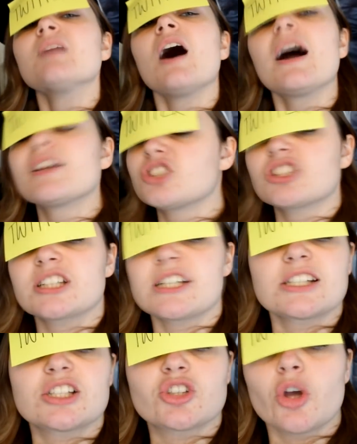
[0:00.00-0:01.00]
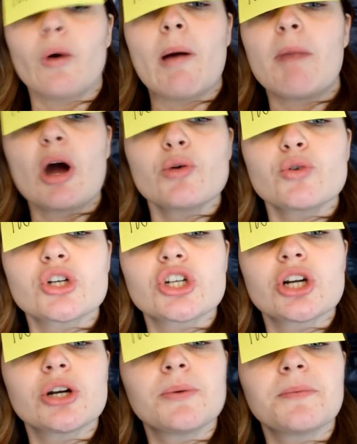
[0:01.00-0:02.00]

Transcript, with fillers: I just get so emotional